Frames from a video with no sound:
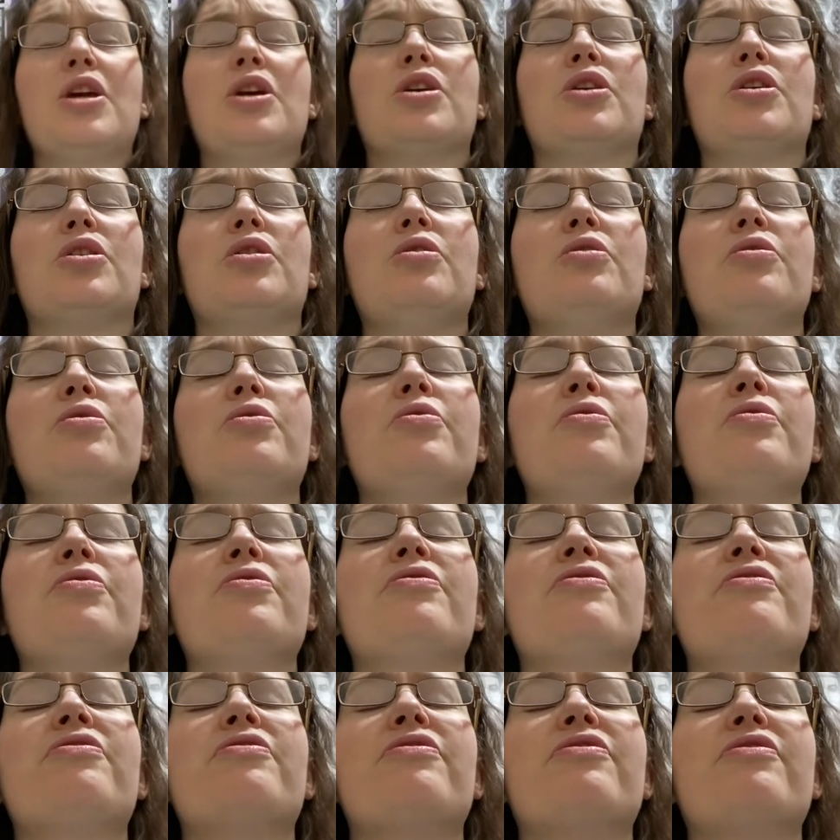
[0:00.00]
You
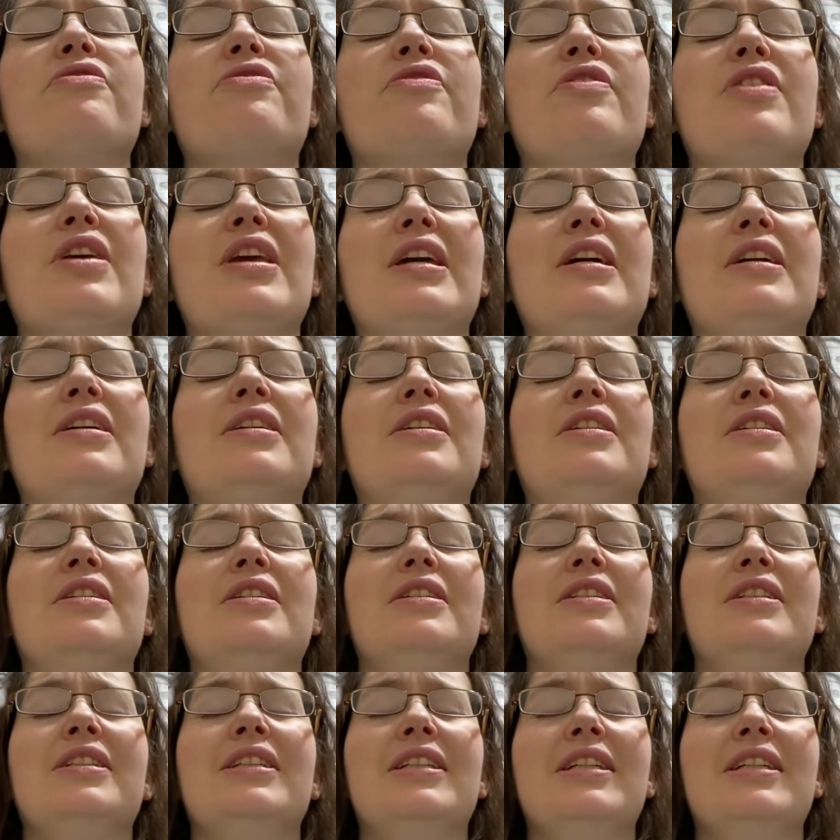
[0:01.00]
feel